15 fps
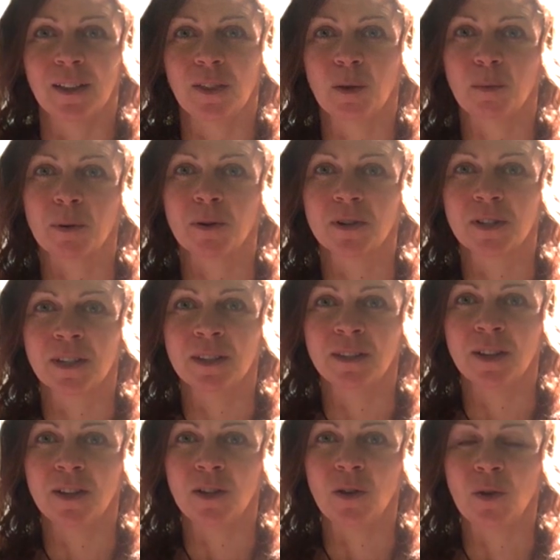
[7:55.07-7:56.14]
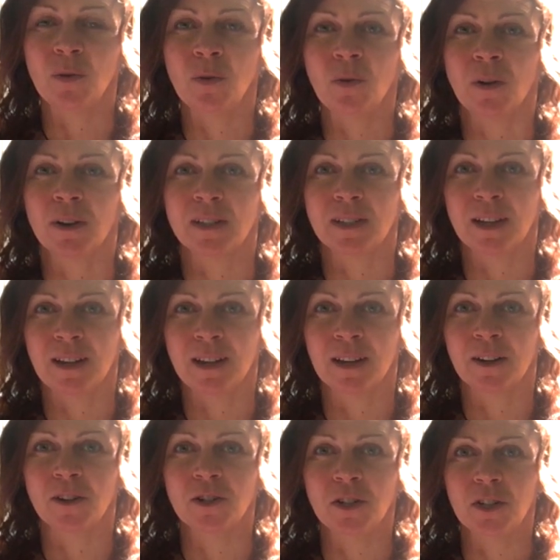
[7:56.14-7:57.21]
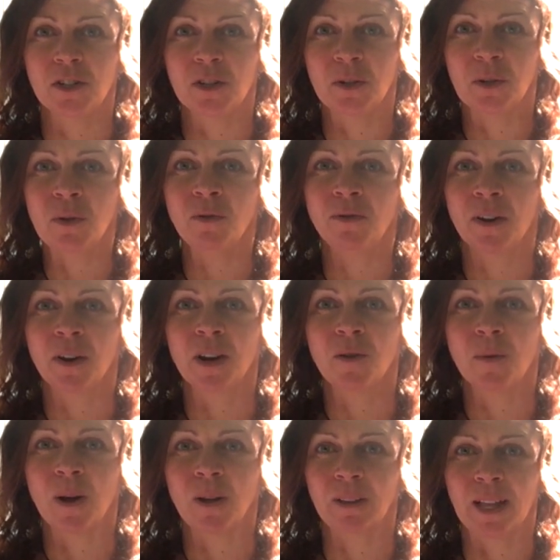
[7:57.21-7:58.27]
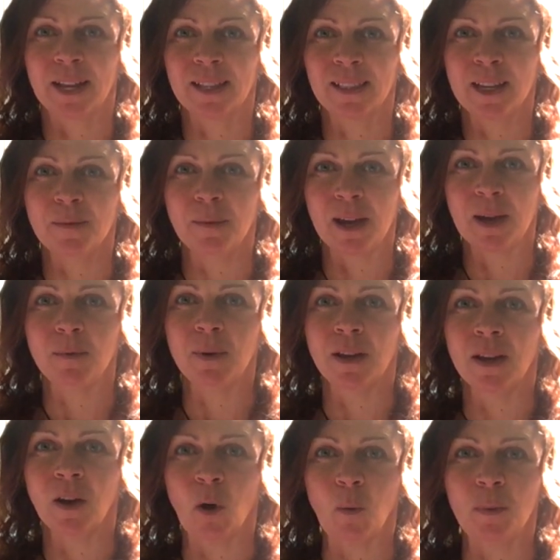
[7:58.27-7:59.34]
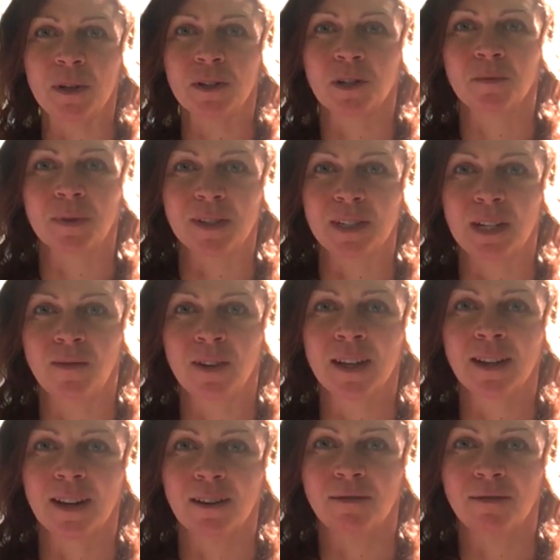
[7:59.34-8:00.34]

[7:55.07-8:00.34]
the person that you are sending energy to very well likely may be open to receiving it.